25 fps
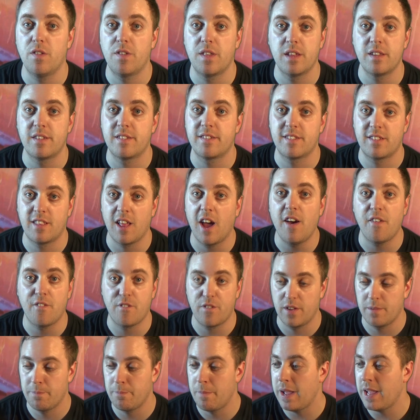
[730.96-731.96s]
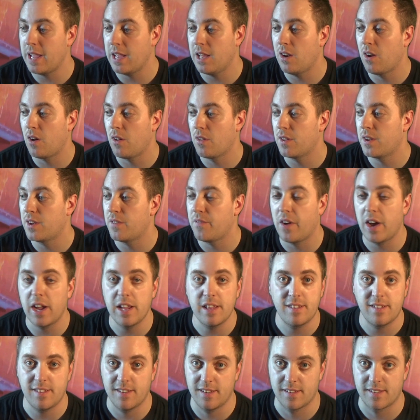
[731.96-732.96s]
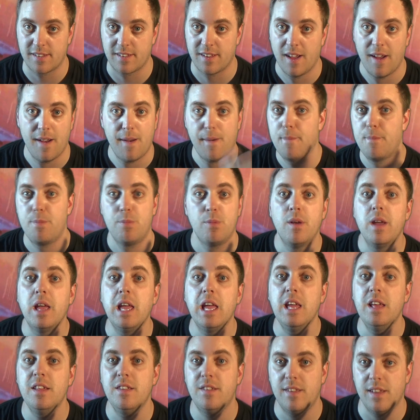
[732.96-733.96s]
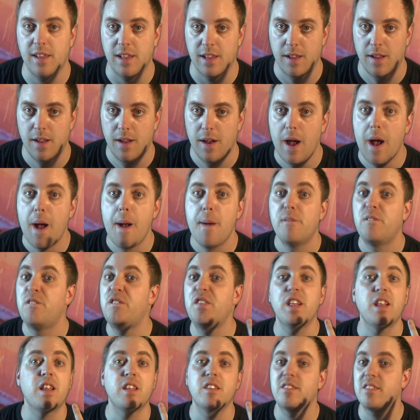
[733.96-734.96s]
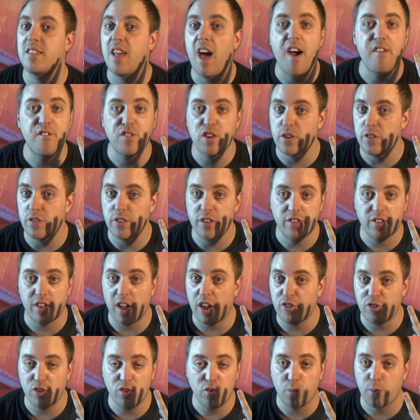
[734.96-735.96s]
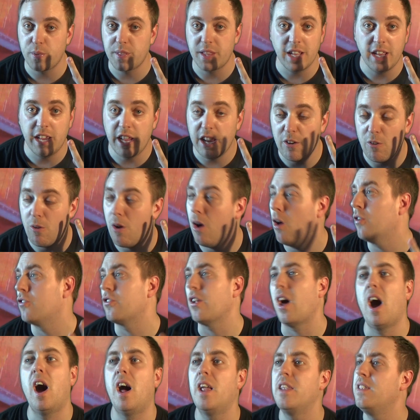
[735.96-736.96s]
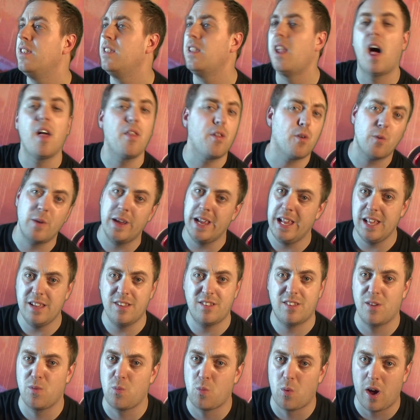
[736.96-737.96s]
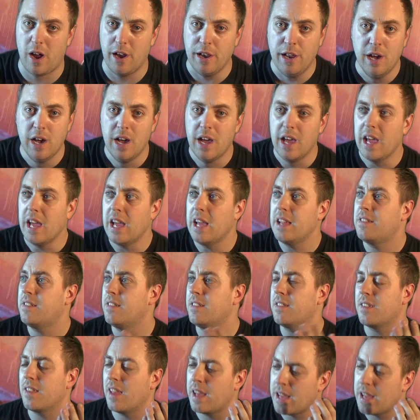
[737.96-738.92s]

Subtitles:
this stuff and making all the devices. Easy. Philosophical discussions with the heroes, another easy one. It's just